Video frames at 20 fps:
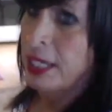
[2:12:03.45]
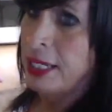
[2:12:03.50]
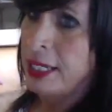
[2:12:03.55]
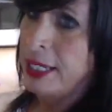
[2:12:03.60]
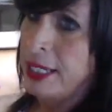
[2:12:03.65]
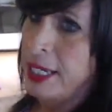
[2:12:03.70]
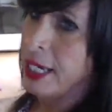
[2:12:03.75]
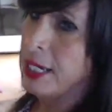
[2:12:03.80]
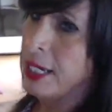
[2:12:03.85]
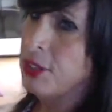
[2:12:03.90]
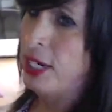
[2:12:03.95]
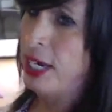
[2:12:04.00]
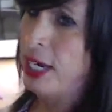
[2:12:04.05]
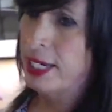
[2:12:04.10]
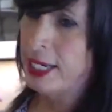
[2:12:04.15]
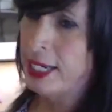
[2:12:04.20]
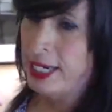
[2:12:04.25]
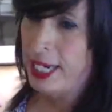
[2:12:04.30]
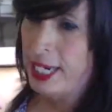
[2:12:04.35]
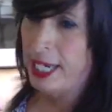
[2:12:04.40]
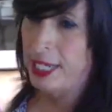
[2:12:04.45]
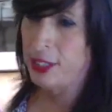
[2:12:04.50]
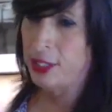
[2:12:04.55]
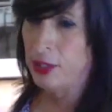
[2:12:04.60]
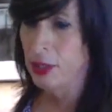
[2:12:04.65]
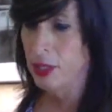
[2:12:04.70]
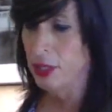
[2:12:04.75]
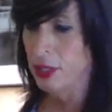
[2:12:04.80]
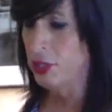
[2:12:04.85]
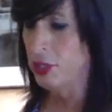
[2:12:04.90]
Yeah, check it out.
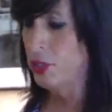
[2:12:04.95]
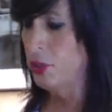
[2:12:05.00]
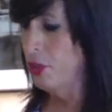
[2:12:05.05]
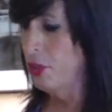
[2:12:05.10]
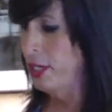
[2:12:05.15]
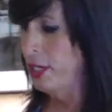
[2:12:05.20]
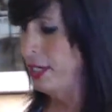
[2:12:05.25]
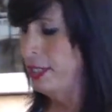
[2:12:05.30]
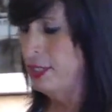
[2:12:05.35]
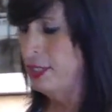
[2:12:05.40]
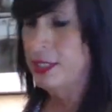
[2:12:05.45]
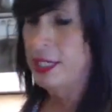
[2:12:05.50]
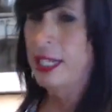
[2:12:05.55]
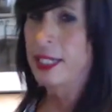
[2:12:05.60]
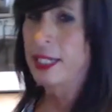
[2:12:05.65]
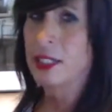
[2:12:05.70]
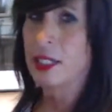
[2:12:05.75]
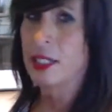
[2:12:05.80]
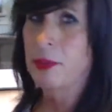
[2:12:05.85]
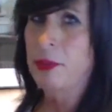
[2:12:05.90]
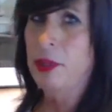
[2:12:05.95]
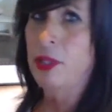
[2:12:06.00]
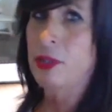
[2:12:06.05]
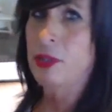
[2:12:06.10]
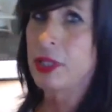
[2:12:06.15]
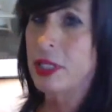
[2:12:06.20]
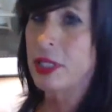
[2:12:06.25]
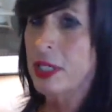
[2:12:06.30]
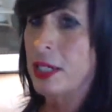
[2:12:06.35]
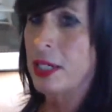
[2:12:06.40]
You'll enjoy it. It's set to the
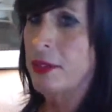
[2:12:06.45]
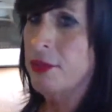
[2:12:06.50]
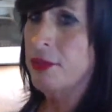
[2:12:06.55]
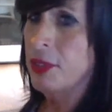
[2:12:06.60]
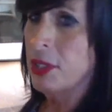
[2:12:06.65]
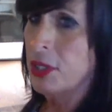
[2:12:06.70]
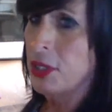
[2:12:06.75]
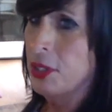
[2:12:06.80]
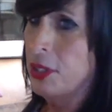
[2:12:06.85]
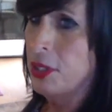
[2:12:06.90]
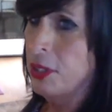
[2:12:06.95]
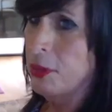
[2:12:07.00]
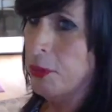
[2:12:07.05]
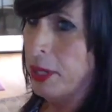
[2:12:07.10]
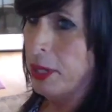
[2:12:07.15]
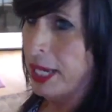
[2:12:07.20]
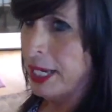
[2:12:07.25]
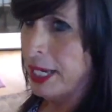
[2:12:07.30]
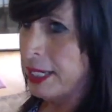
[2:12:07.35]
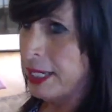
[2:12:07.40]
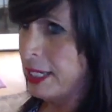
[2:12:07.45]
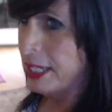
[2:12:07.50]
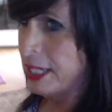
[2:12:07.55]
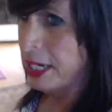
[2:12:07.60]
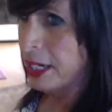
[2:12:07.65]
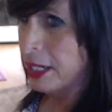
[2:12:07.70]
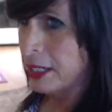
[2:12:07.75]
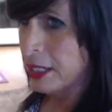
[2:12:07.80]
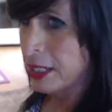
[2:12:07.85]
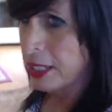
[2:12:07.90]
music of the good, the bad, and the
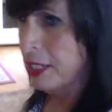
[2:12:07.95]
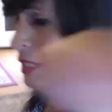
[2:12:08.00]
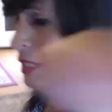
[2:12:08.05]
ugly.